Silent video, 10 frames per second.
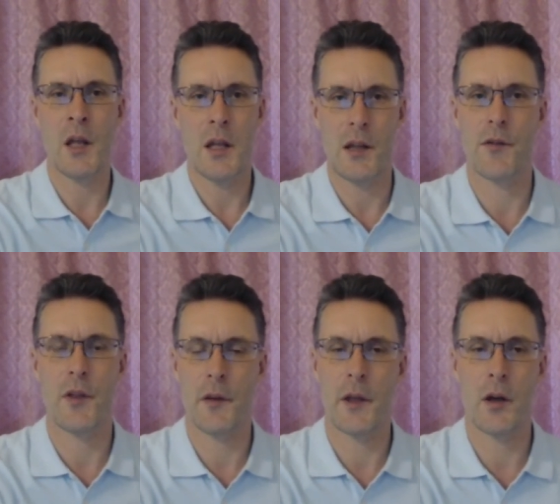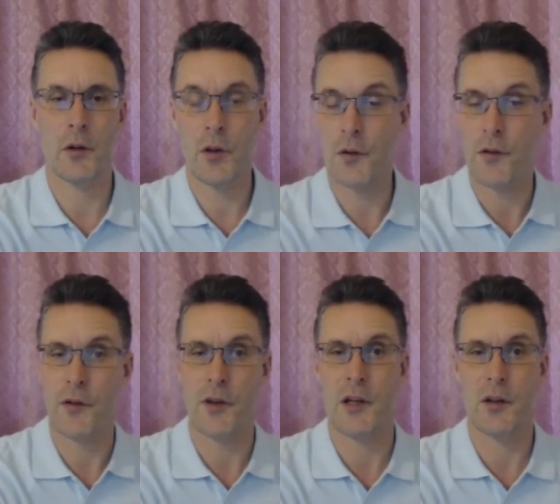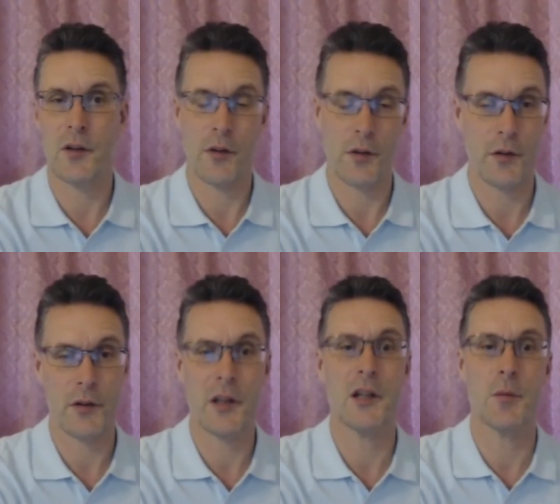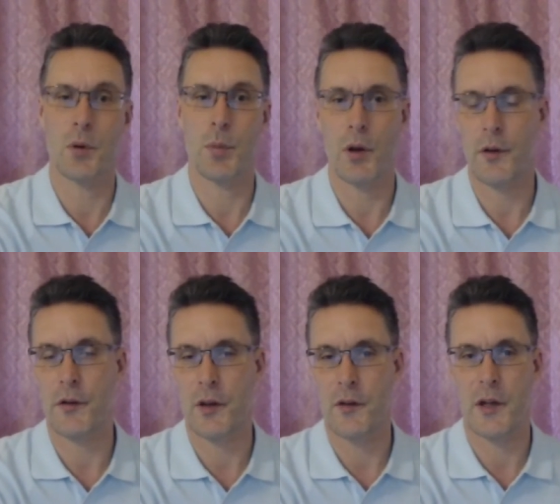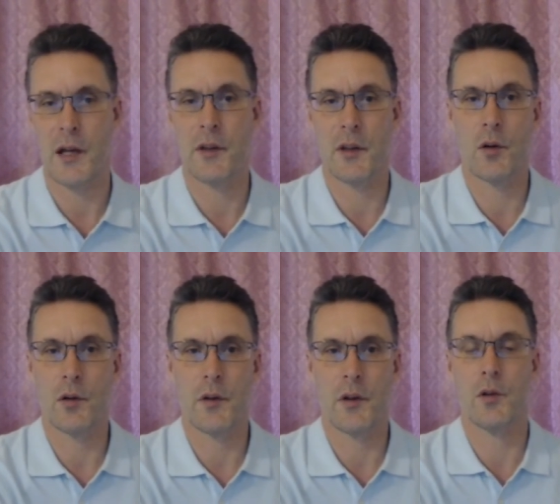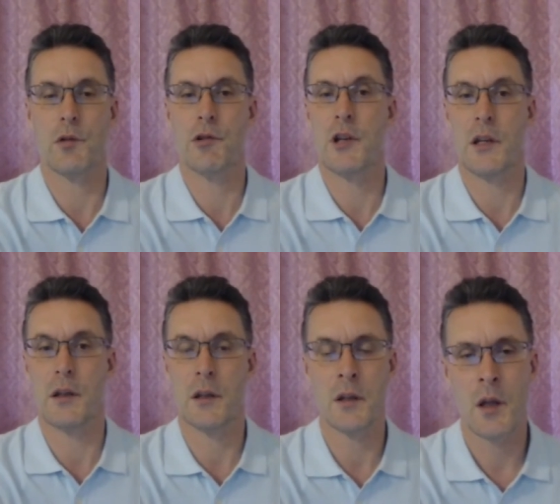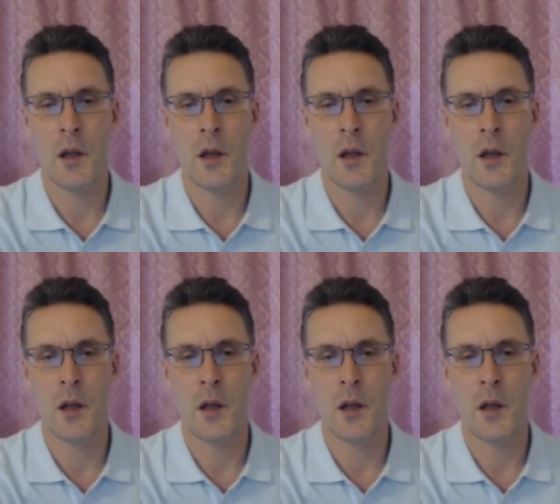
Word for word: is that they are not sustain, sustainable policies and they're not they're not green.